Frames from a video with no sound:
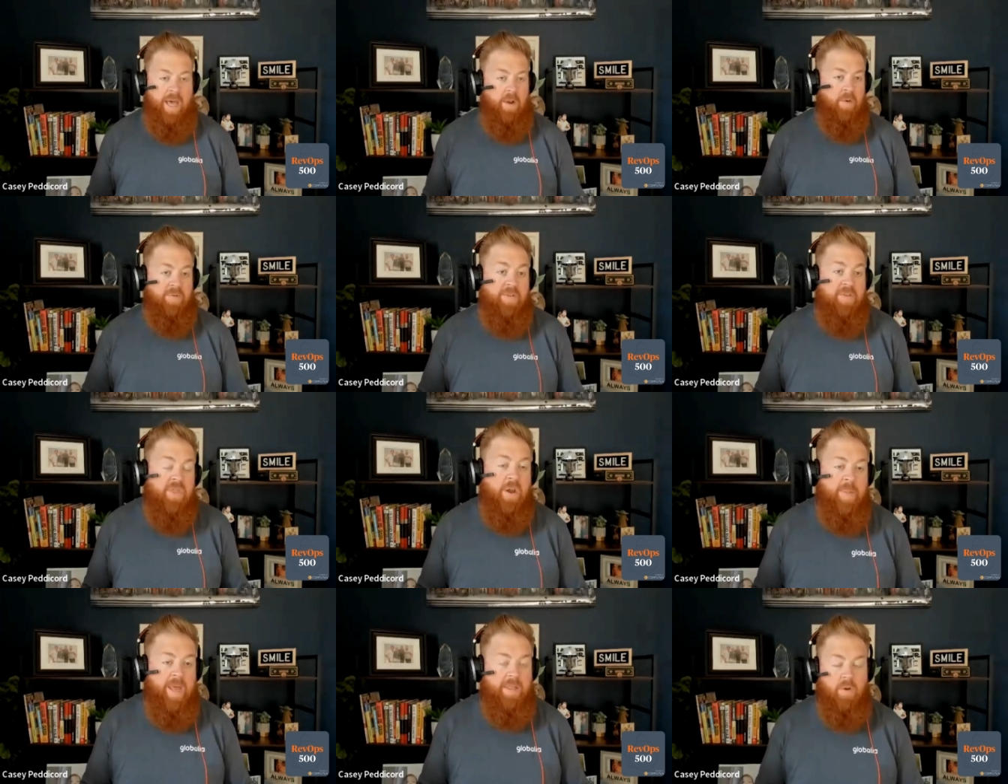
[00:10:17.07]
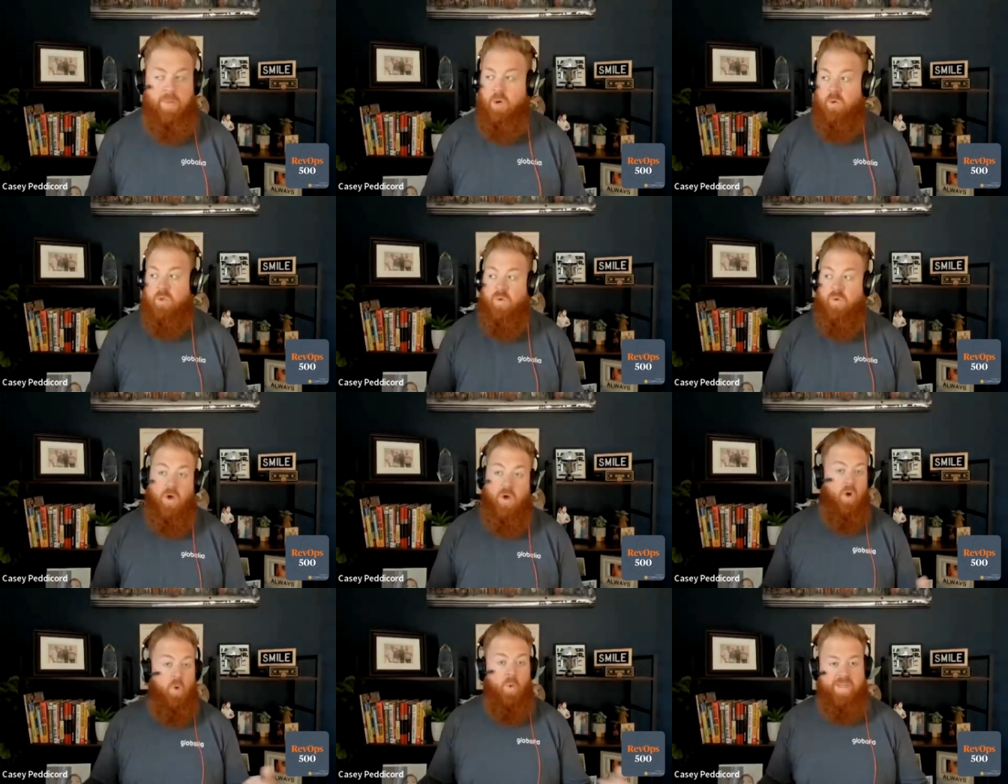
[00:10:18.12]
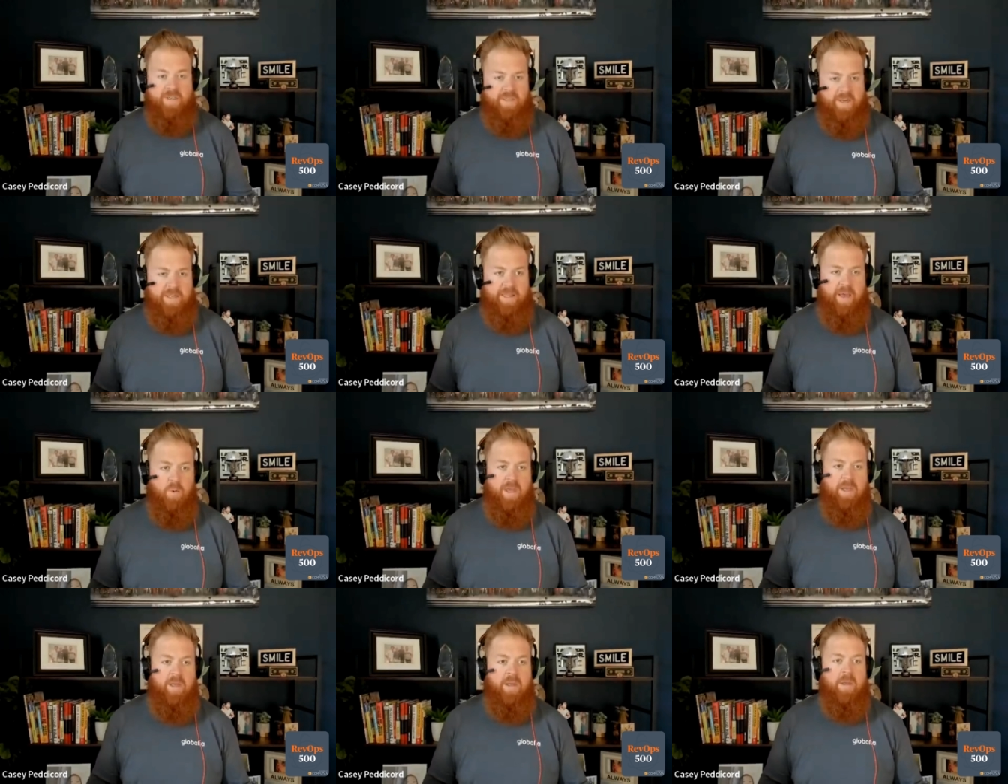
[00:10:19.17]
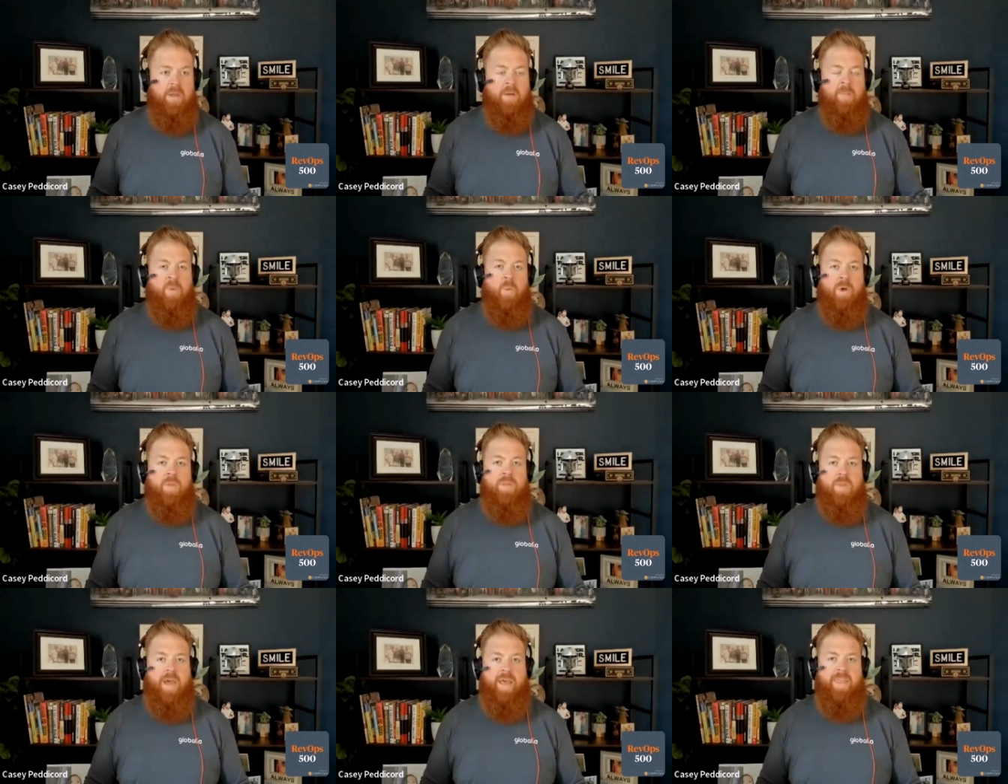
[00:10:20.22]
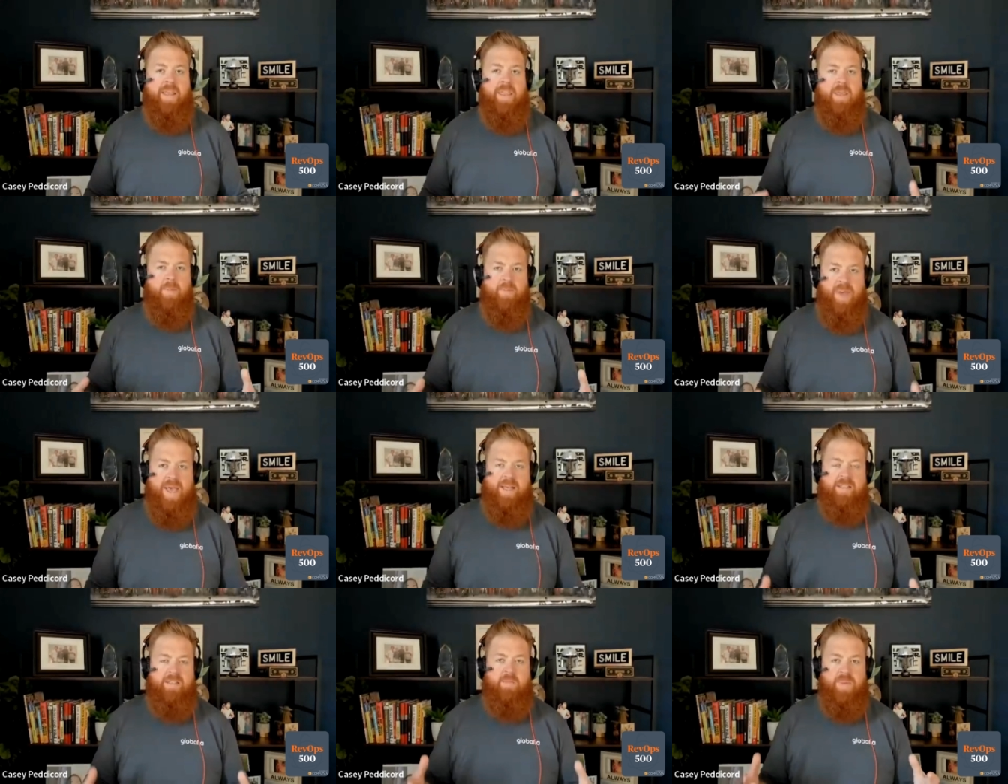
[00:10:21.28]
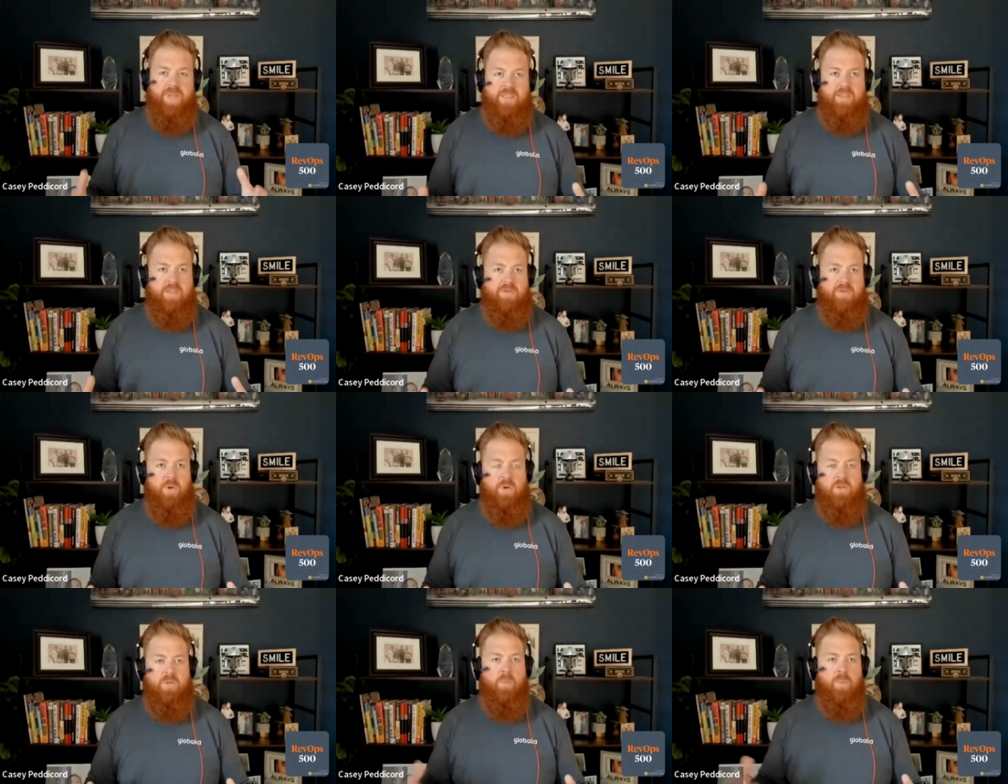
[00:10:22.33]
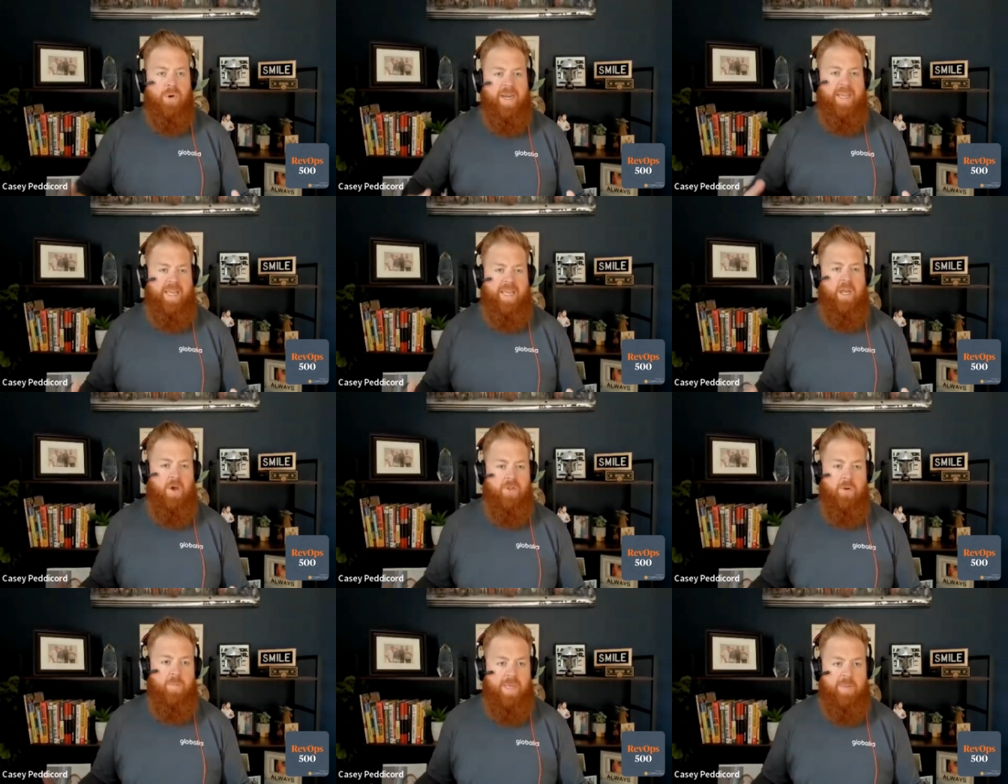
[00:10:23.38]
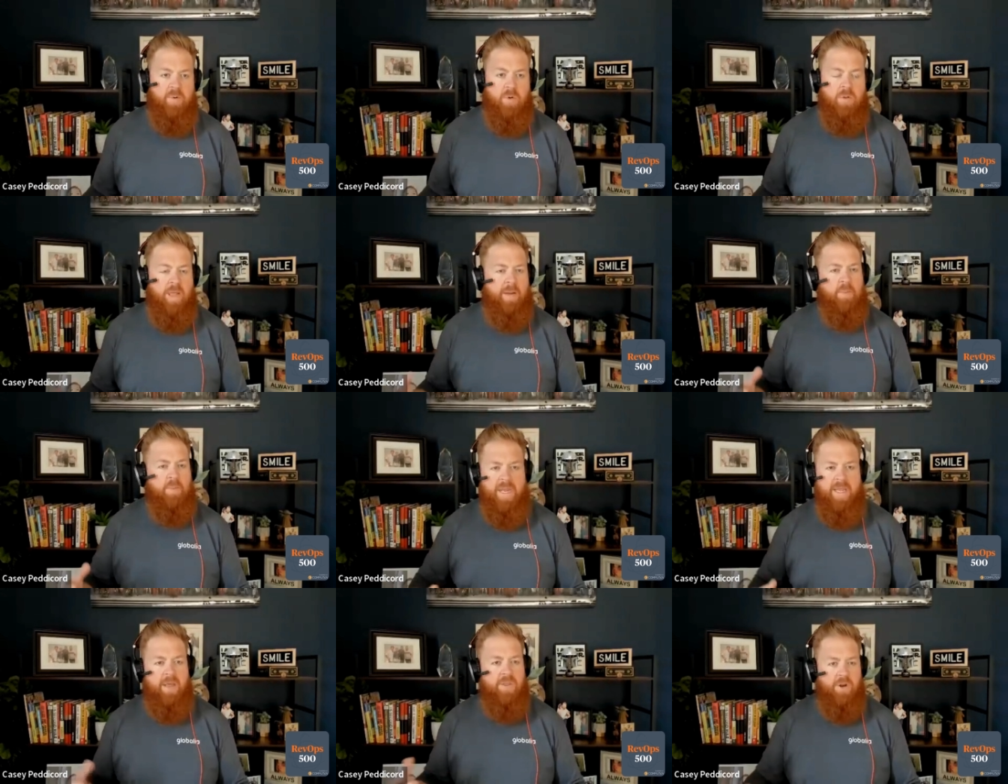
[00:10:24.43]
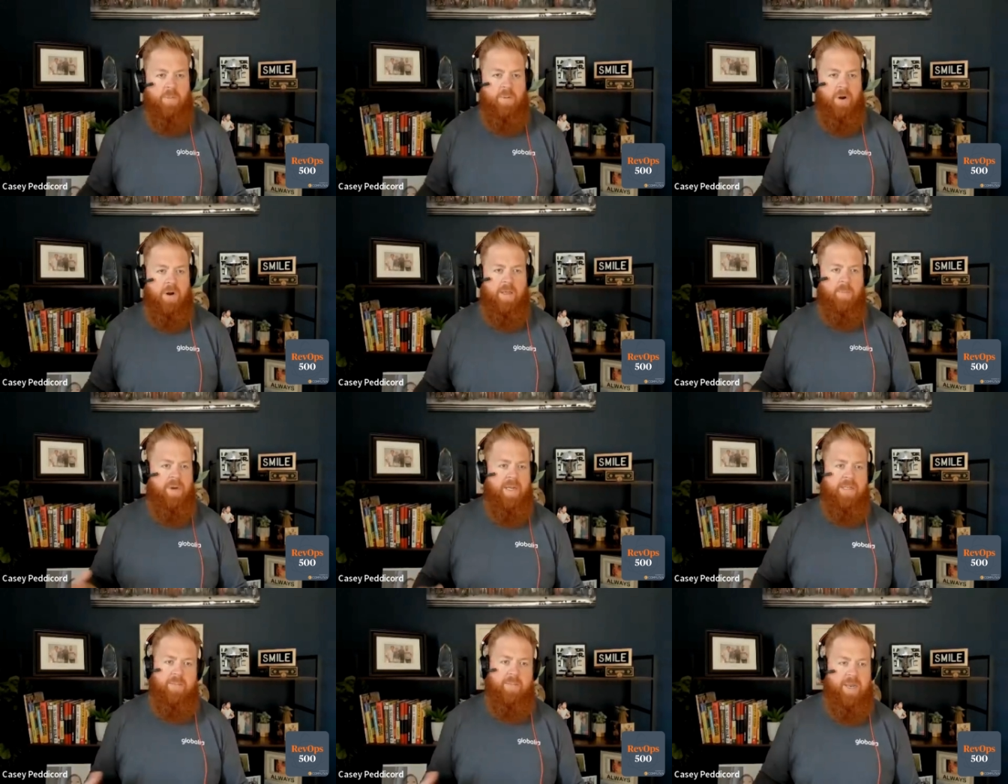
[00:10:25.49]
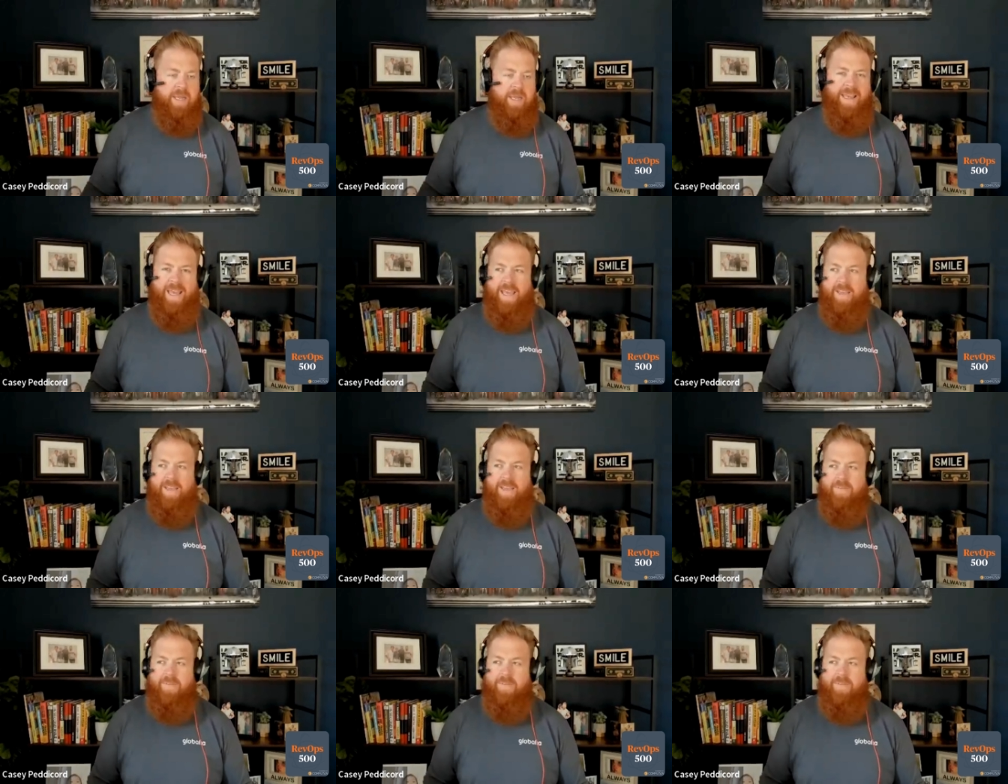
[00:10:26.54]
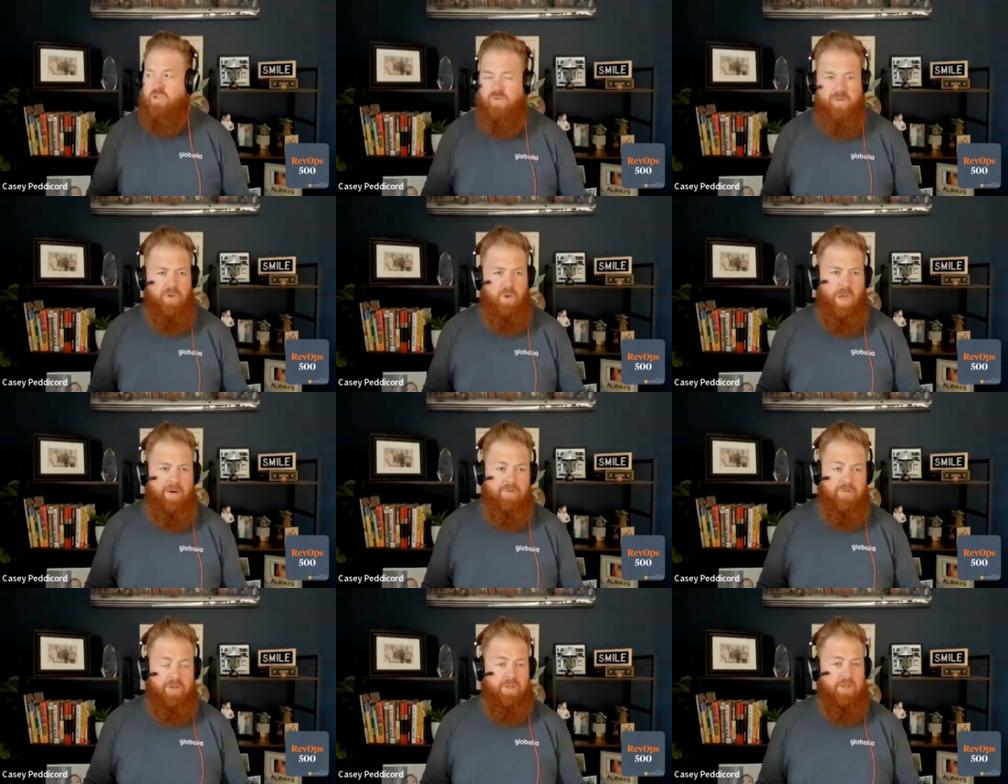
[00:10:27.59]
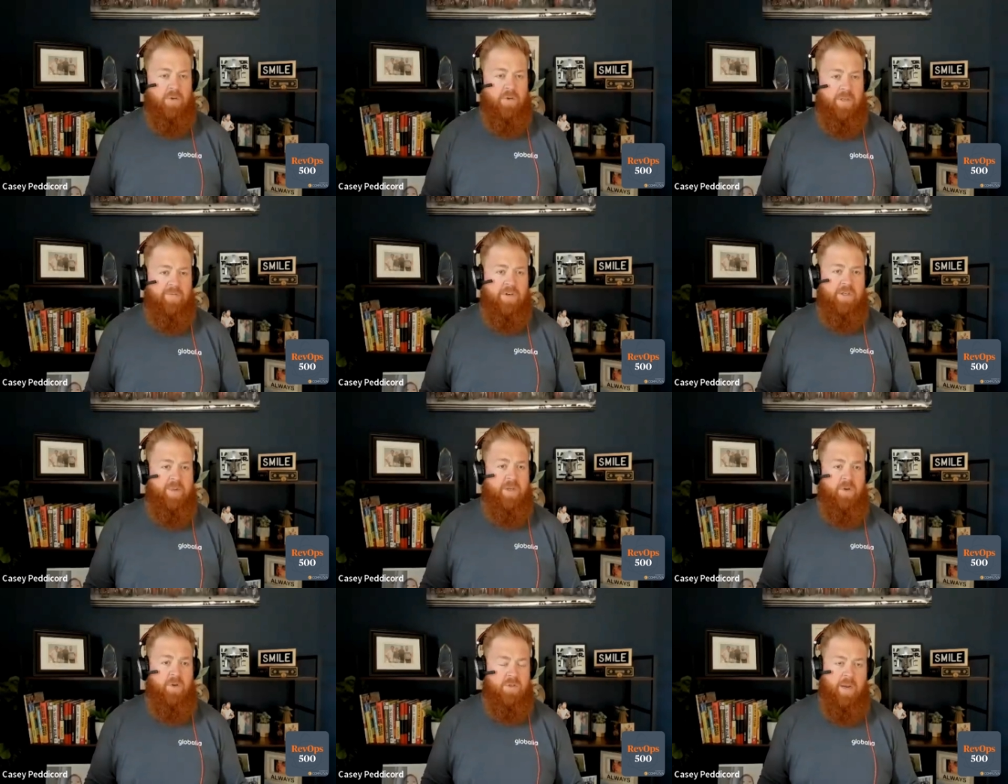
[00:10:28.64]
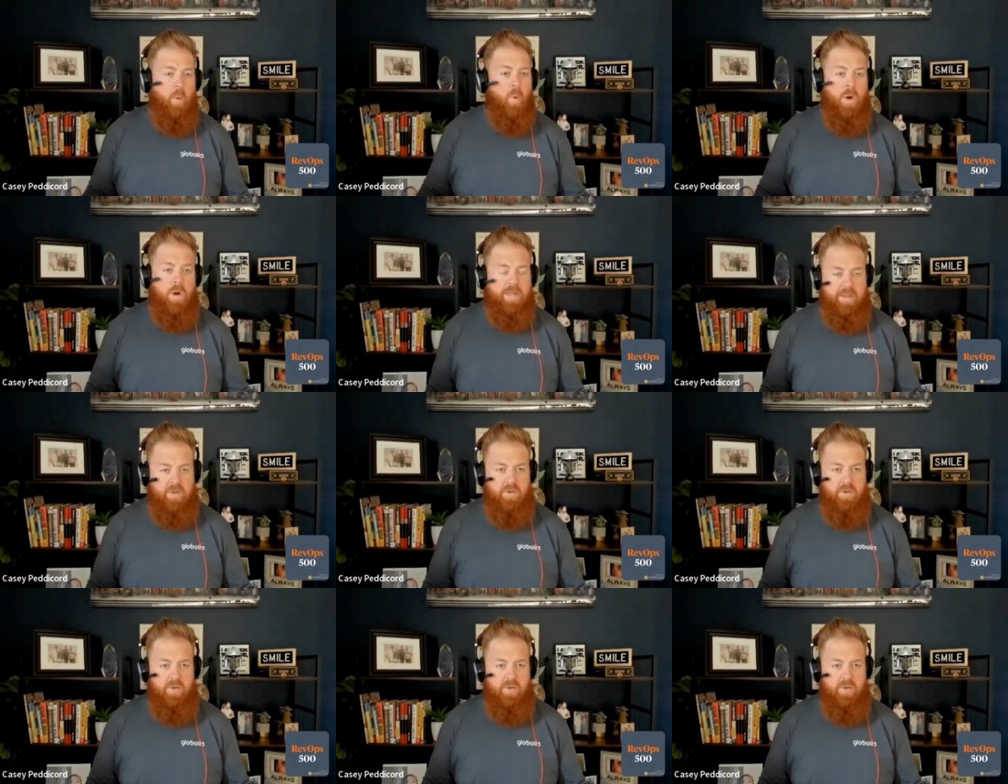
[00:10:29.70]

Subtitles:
I've never thought about it that way. But cool, so we've always done it that way. Well, I think the best business folks bring in other people, like bring in a third party, bring in somebody. It's just for a few hours of consulting for somebody who's like walked